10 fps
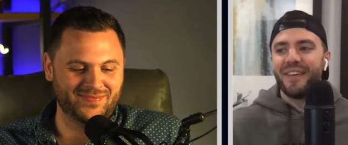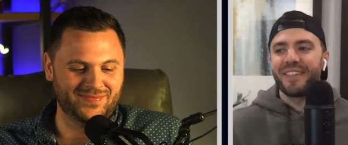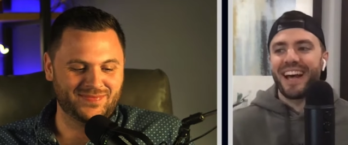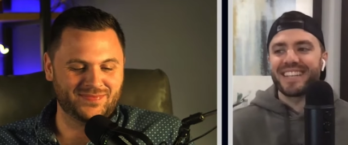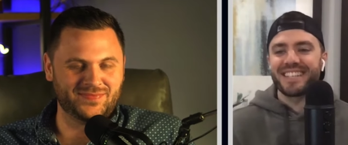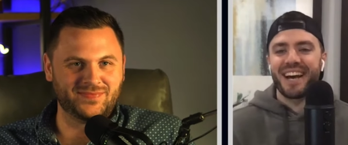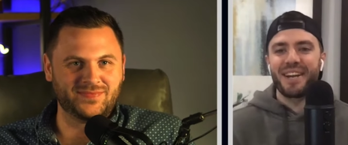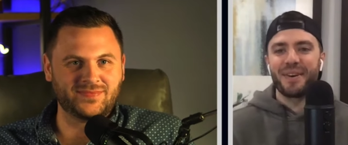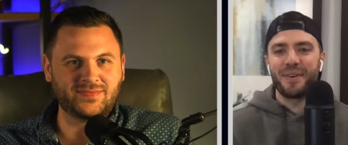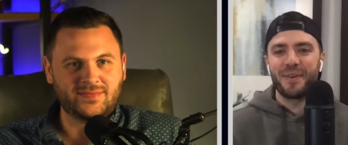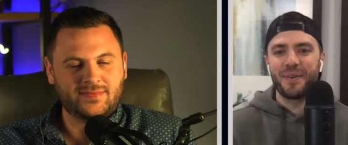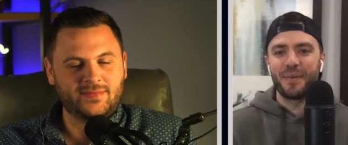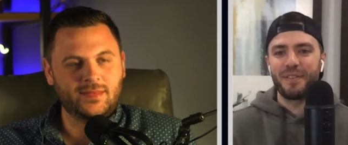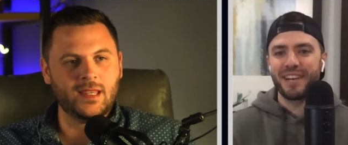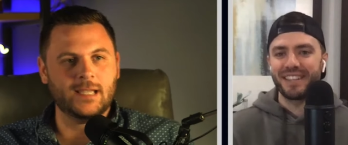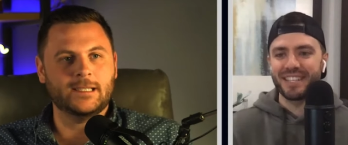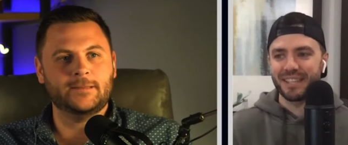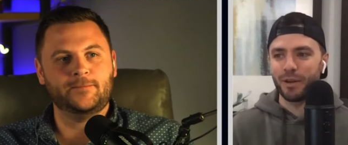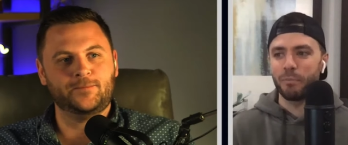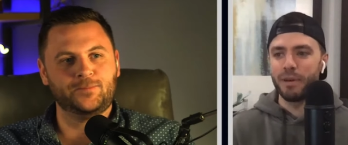Speaker 1: oh, last night we've got these
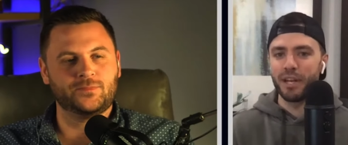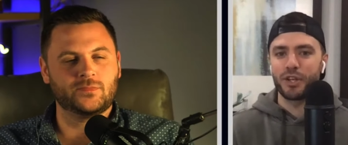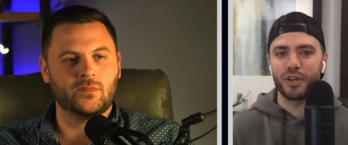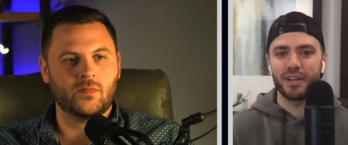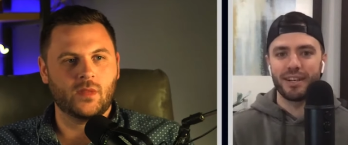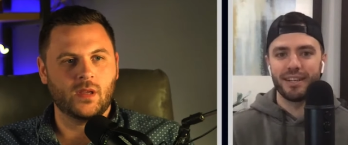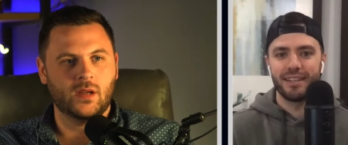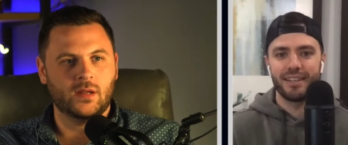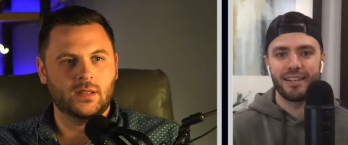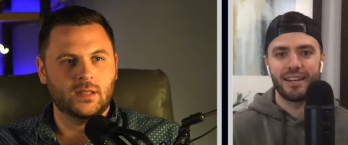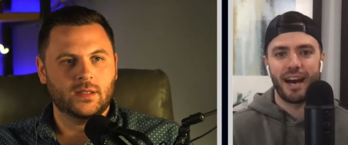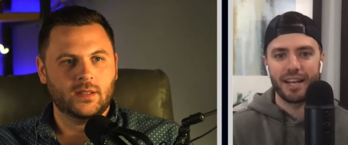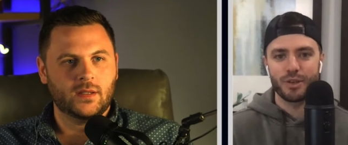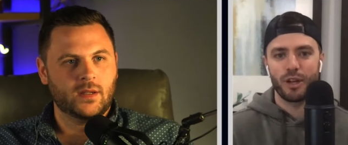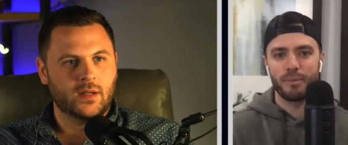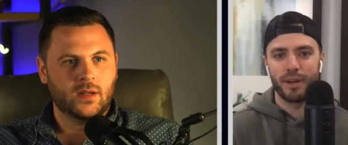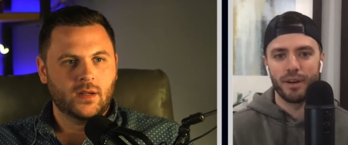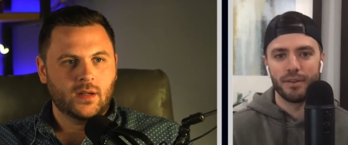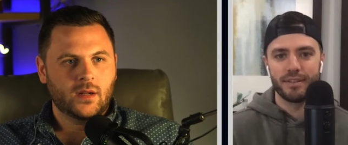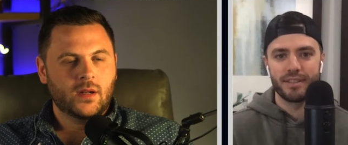little miniature ice cream
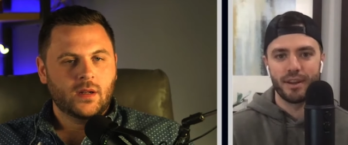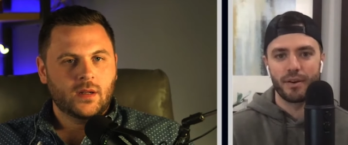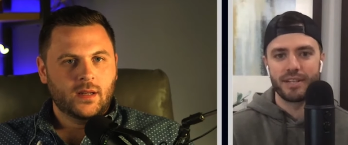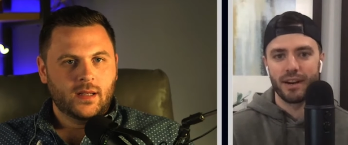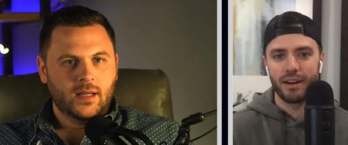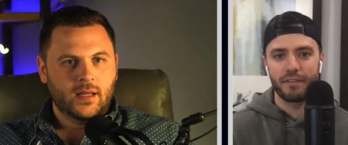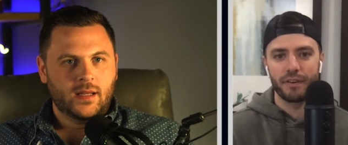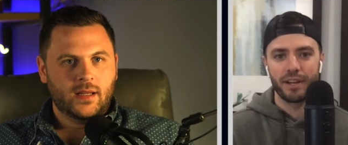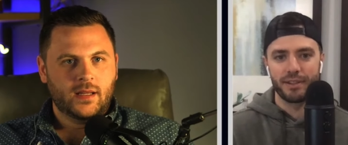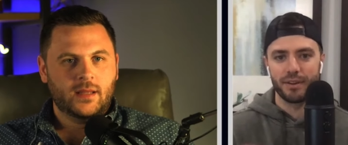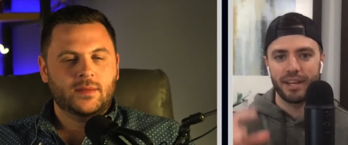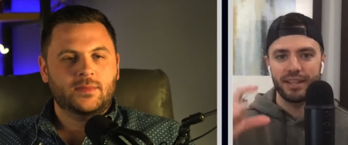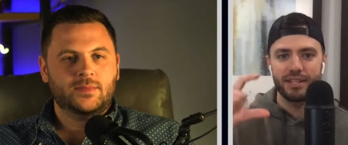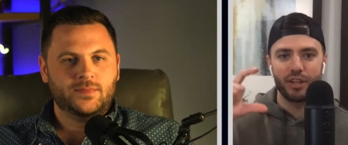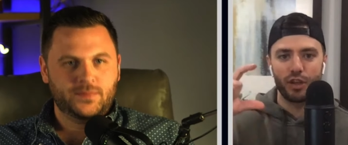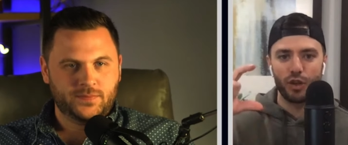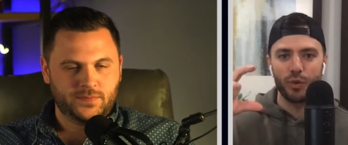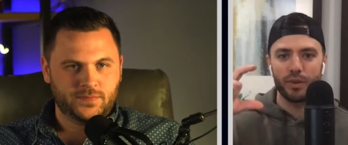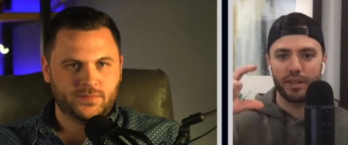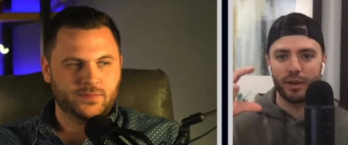cones that are dairy free. They're like these
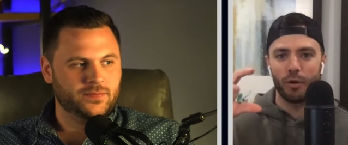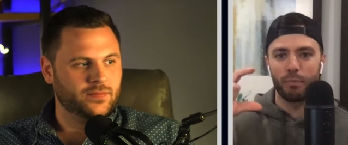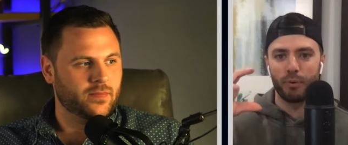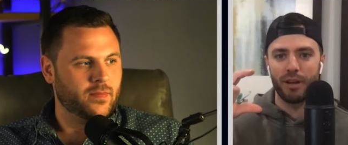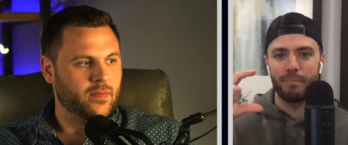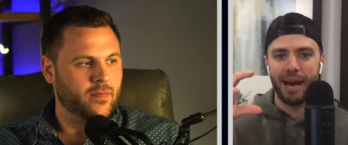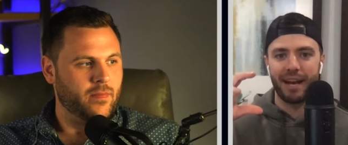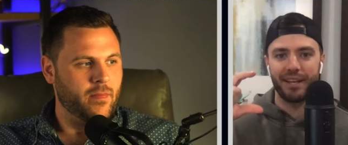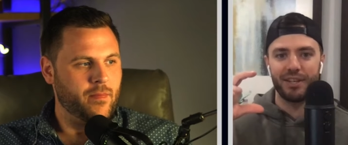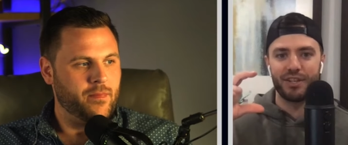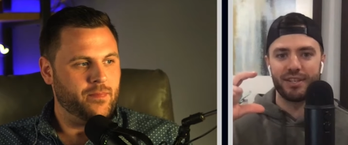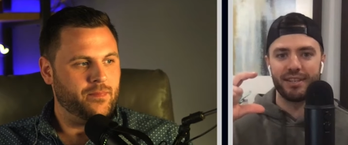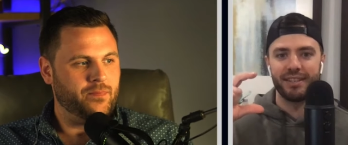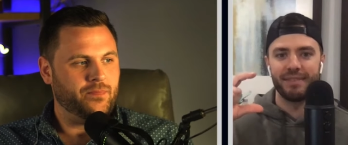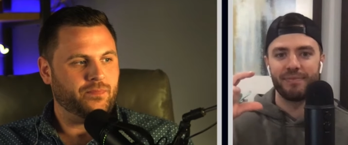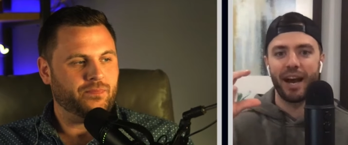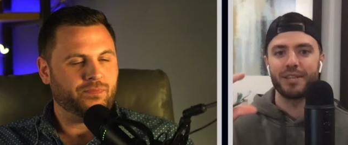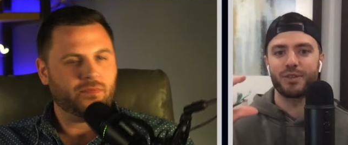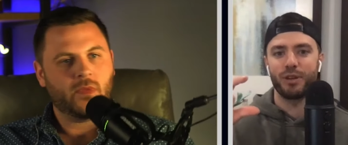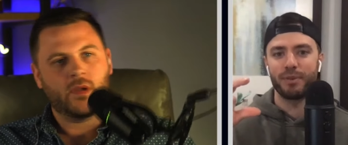cute little pre-packaged
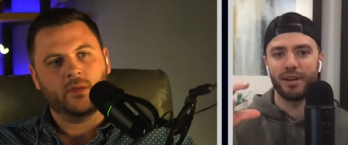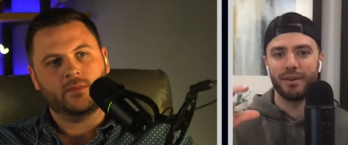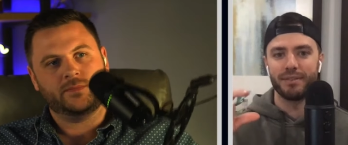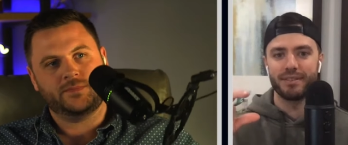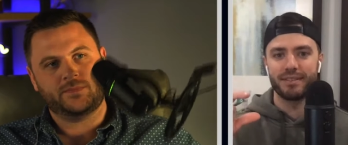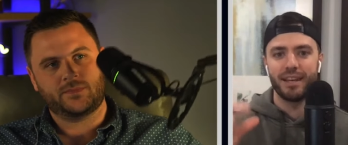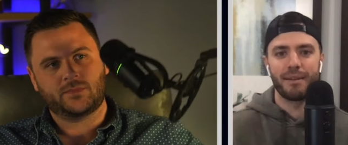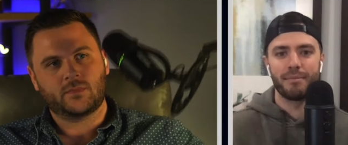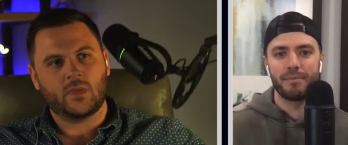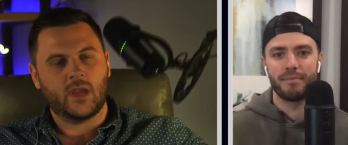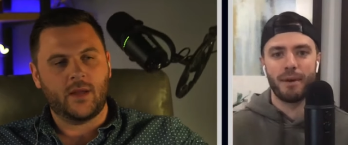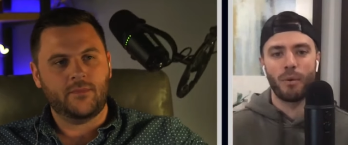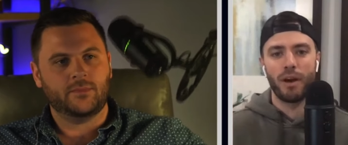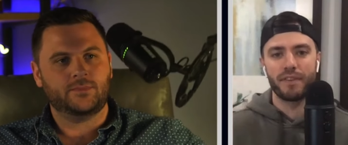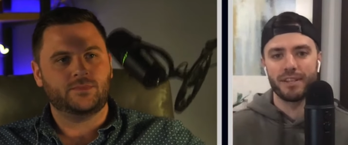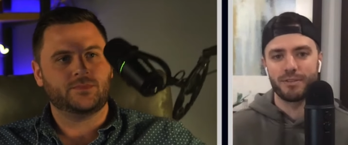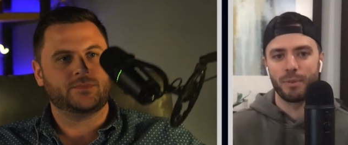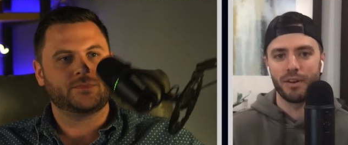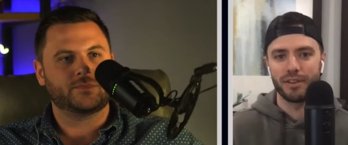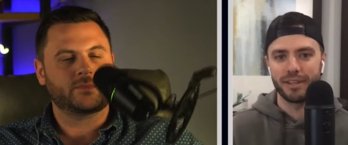ice cream cones that my wife gets
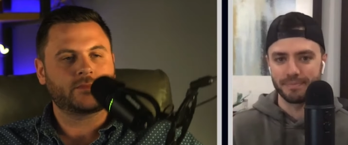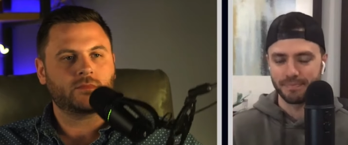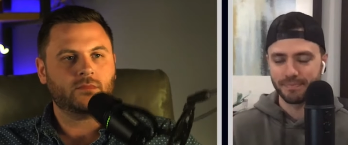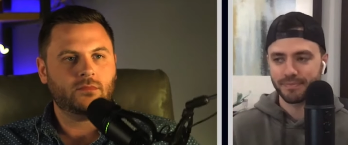from Aldi.